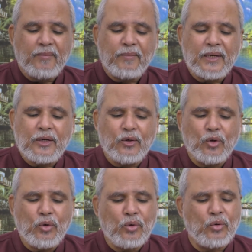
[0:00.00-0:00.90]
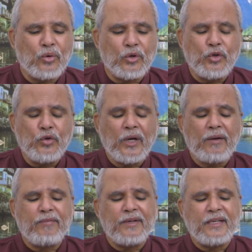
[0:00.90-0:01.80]
But no, you
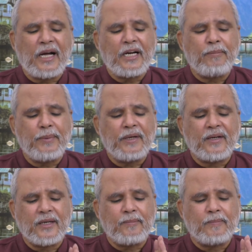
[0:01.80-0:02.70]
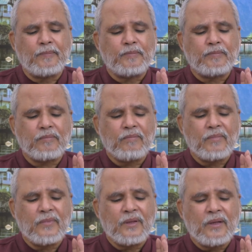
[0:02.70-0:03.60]
have not picked up.
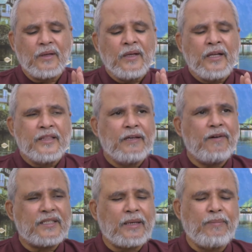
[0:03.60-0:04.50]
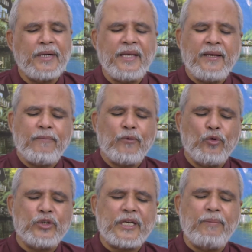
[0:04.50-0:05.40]
There was somebody
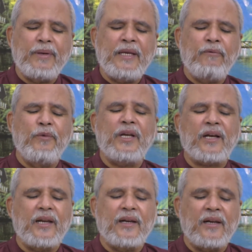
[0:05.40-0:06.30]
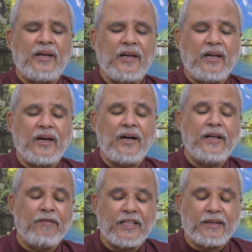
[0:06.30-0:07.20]
who said me, we can learn
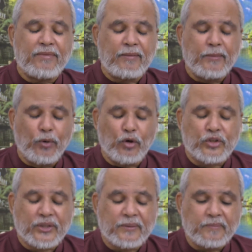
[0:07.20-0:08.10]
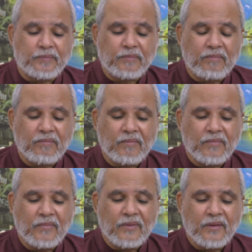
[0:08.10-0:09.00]
everything from the books.
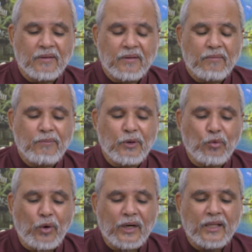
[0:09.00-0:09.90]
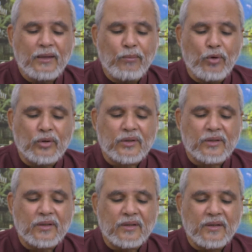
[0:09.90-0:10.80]
But what are the
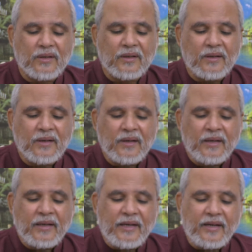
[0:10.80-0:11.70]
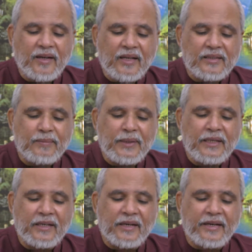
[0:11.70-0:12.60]
books? It has
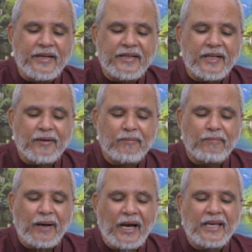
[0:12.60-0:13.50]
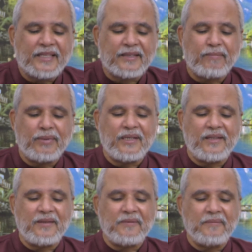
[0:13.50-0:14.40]
been written by somebody.